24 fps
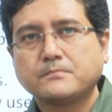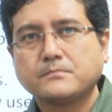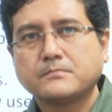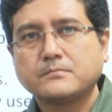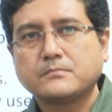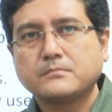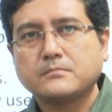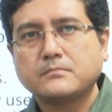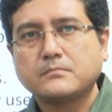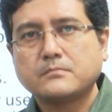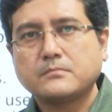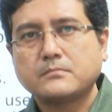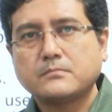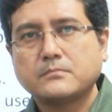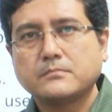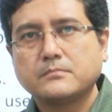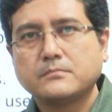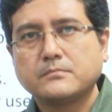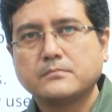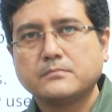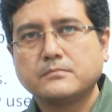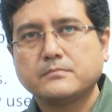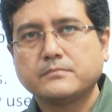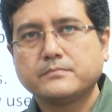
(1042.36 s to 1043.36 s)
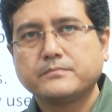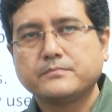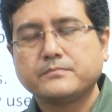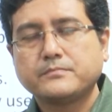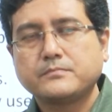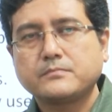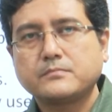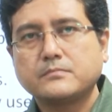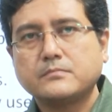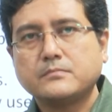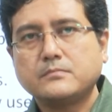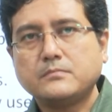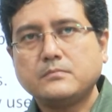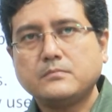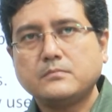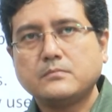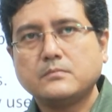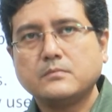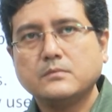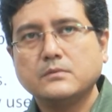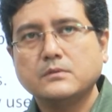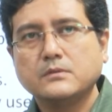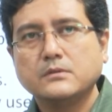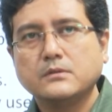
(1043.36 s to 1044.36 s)

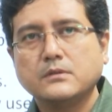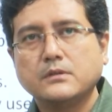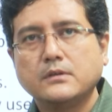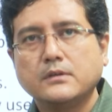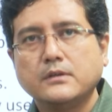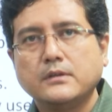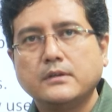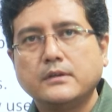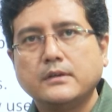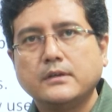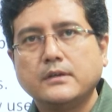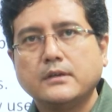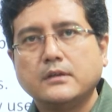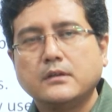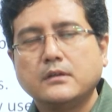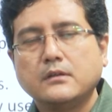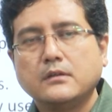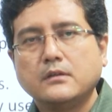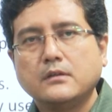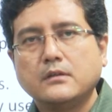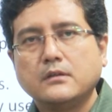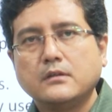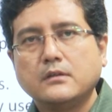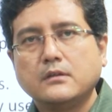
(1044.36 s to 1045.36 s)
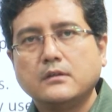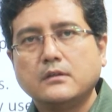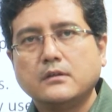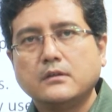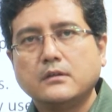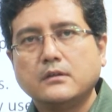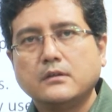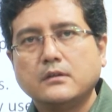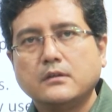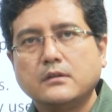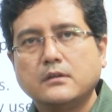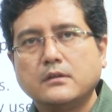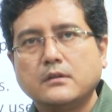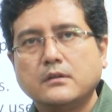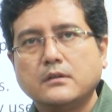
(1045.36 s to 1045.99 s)
Nothing is said.